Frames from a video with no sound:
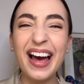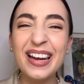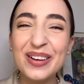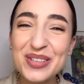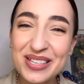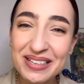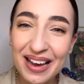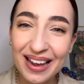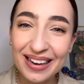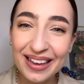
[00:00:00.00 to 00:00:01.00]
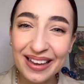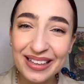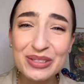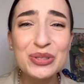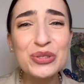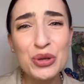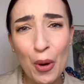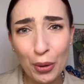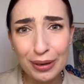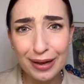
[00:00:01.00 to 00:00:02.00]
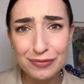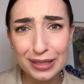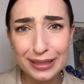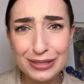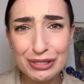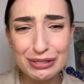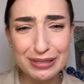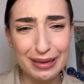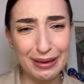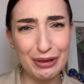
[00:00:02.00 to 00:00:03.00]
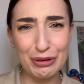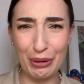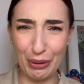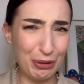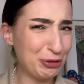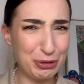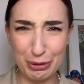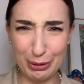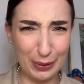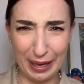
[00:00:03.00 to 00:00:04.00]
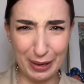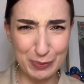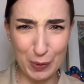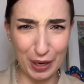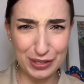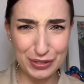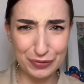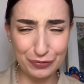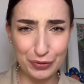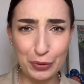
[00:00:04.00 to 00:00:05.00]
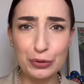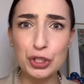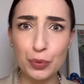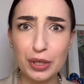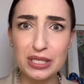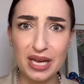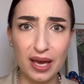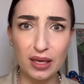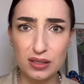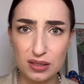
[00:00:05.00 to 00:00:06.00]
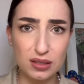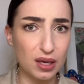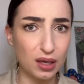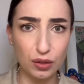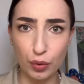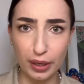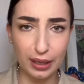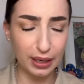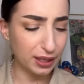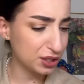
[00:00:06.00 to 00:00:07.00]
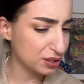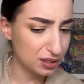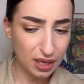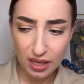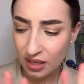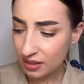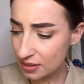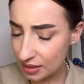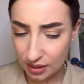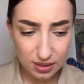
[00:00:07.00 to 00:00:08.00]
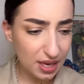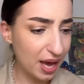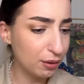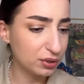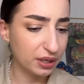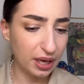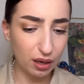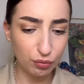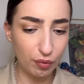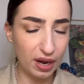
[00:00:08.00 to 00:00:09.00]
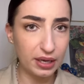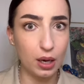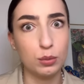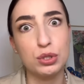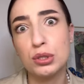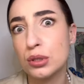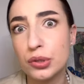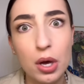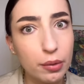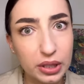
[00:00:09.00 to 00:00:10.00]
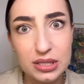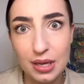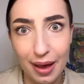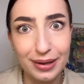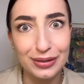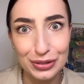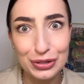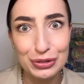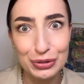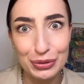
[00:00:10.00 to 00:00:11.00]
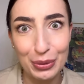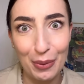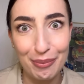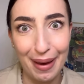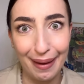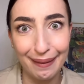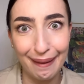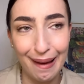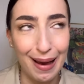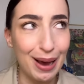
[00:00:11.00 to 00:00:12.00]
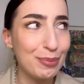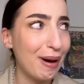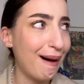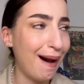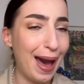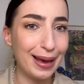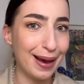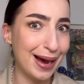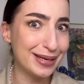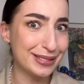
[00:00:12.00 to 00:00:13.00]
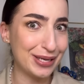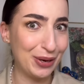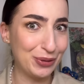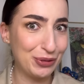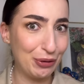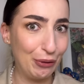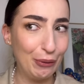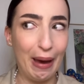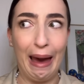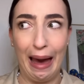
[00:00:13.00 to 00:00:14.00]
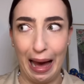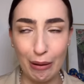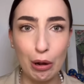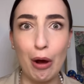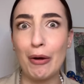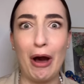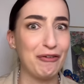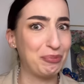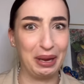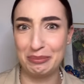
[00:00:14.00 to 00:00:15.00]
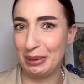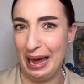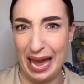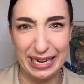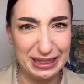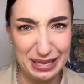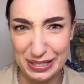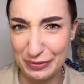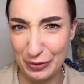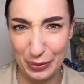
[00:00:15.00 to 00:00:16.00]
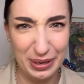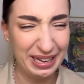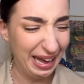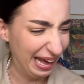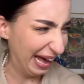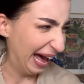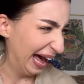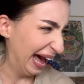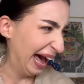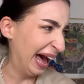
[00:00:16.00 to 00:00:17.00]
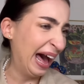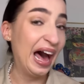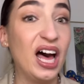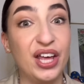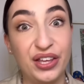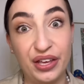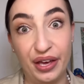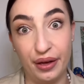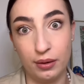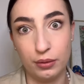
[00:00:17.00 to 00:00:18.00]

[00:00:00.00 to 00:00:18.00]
Hello, darling. It's so lovely to see you. You're looking wonderful. Do you want to take a seat quickly? Just sit down, get ready. I'm so excited to do your makeup. I can't tell you how long I've been planning this for. A year.